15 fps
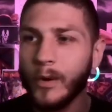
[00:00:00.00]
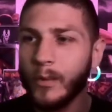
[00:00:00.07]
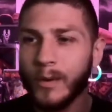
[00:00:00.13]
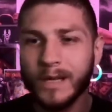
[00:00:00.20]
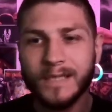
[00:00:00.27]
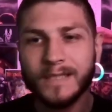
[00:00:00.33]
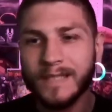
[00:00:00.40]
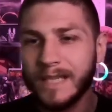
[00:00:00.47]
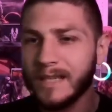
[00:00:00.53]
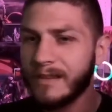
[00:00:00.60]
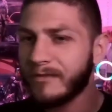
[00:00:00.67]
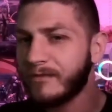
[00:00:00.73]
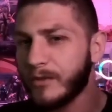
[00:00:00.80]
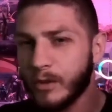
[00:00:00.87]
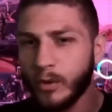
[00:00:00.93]
We want to see
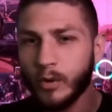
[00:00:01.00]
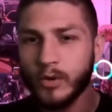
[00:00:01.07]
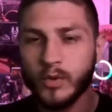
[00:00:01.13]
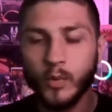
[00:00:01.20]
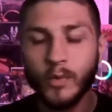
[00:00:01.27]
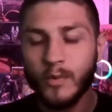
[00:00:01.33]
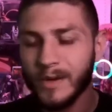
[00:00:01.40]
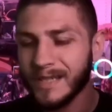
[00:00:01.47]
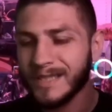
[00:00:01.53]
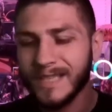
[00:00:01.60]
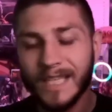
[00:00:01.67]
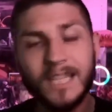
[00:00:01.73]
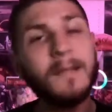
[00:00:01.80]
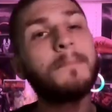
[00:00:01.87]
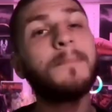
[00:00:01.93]
the feuds. We want
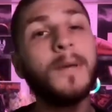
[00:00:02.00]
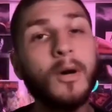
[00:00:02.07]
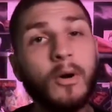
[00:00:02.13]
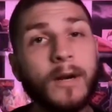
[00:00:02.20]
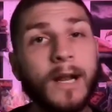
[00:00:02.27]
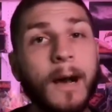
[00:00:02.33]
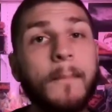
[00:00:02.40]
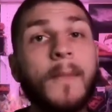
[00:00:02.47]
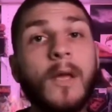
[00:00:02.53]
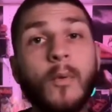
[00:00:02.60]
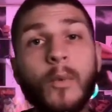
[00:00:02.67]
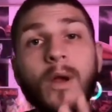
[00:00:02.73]
to see the build up.